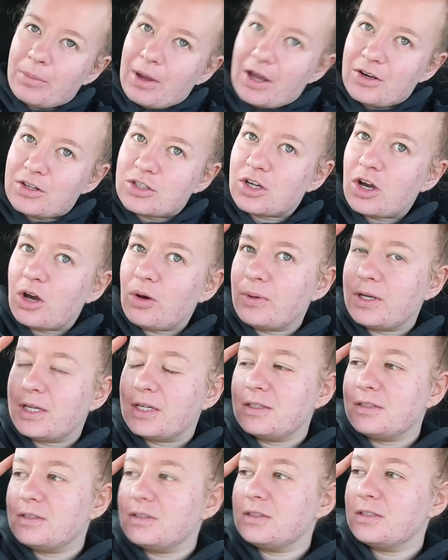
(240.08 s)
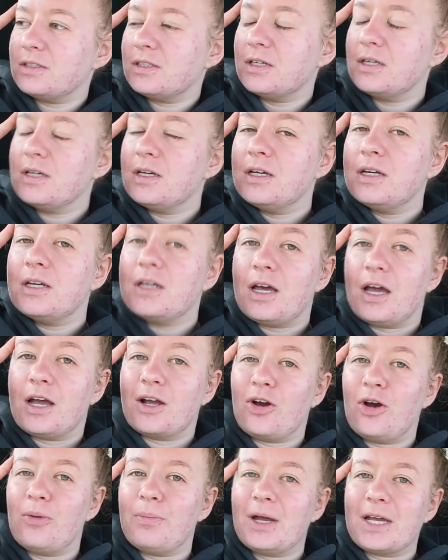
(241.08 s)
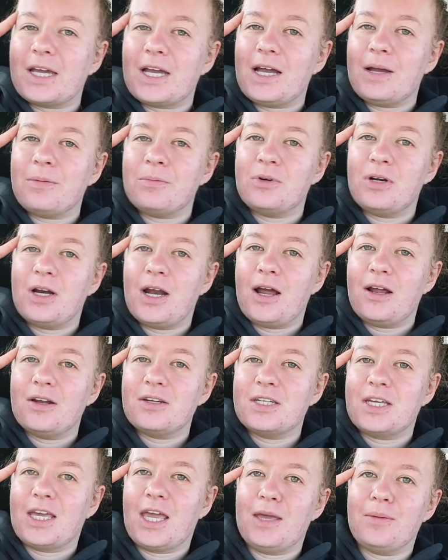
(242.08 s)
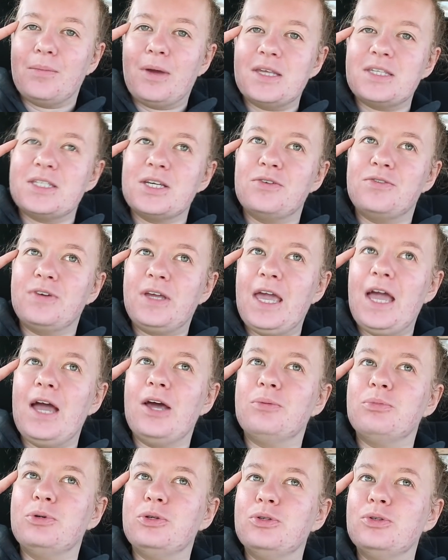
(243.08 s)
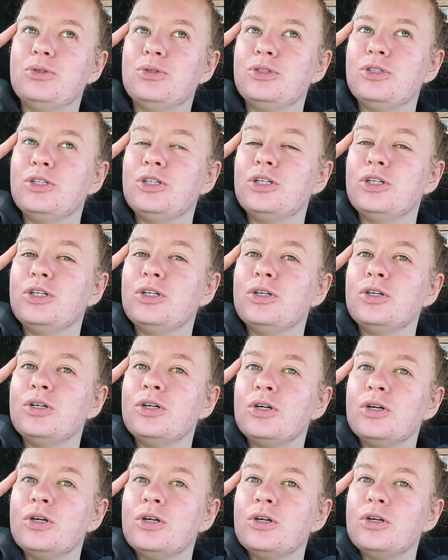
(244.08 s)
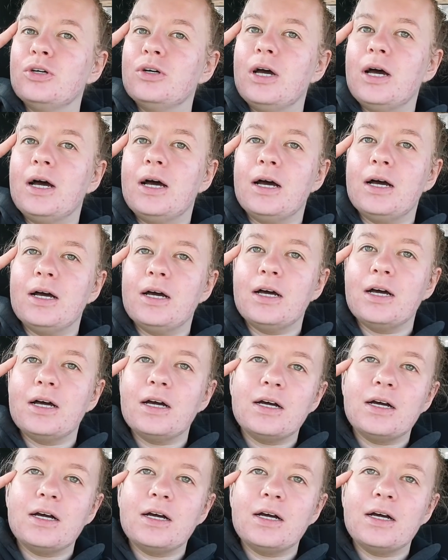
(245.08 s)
about to go in. I got my camera out to keep myself accountable. I